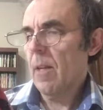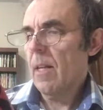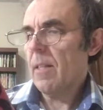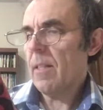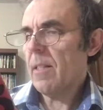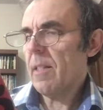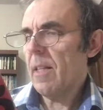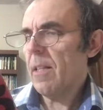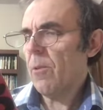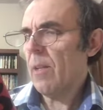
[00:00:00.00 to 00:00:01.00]
Since the
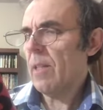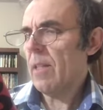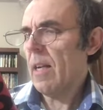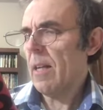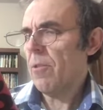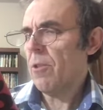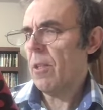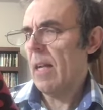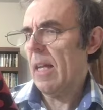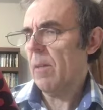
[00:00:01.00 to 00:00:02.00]
increase in hydrogen
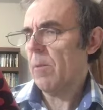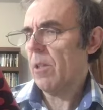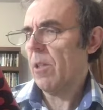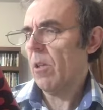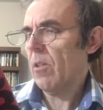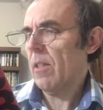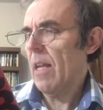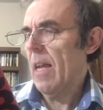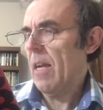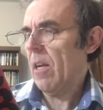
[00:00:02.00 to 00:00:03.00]
atoms occurred in
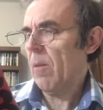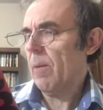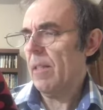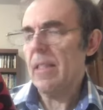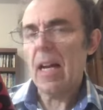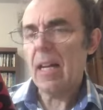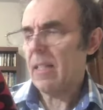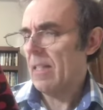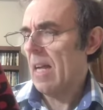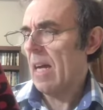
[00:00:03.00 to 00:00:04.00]
air but not
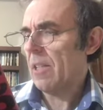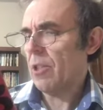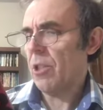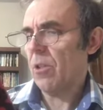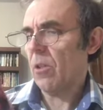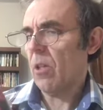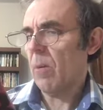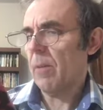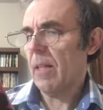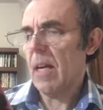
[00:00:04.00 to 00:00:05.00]
in oxygen or
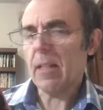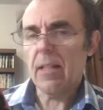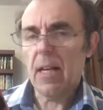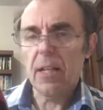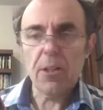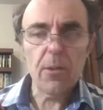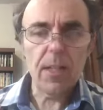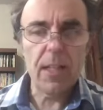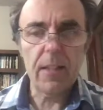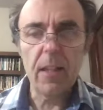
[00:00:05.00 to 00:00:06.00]
carbon dioxide, so
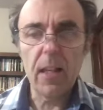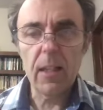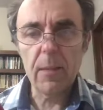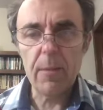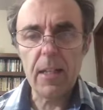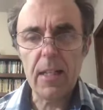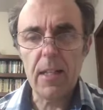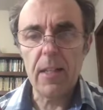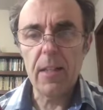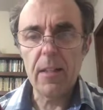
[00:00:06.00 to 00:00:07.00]
he had
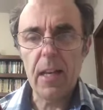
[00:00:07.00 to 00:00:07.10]
eliminated the